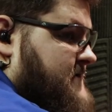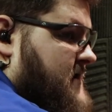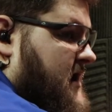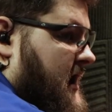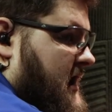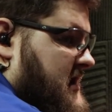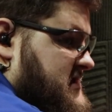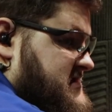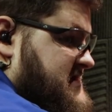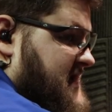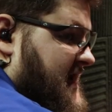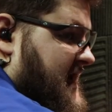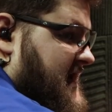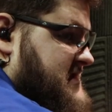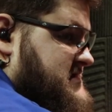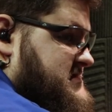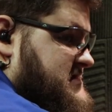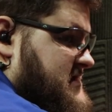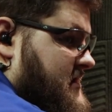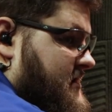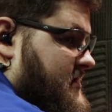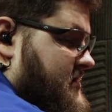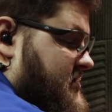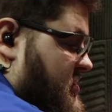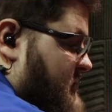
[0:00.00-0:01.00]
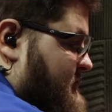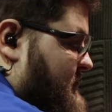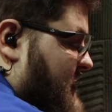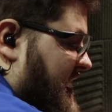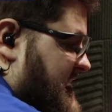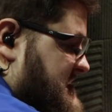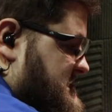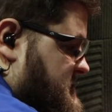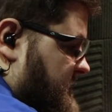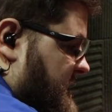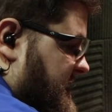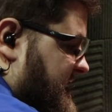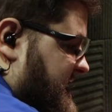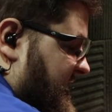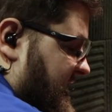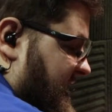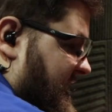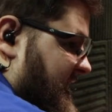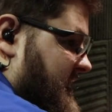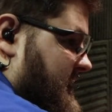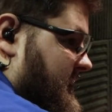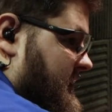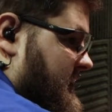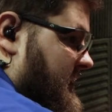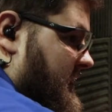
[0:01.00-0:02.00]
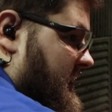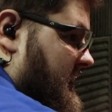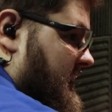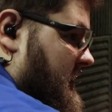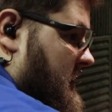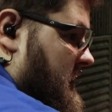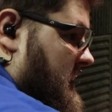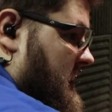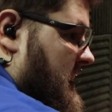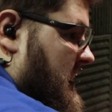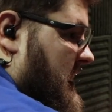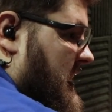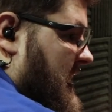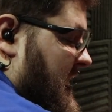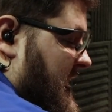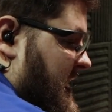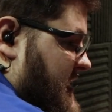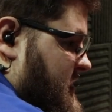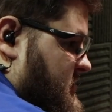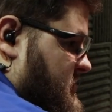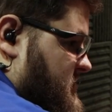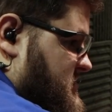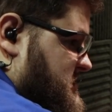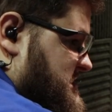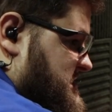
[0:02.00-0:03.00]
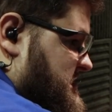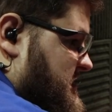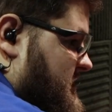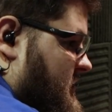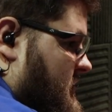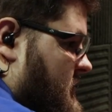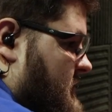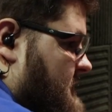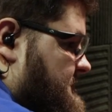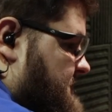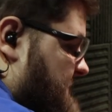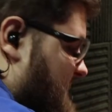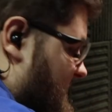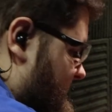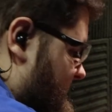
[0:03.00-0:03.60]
of contact you possibly can, and you're still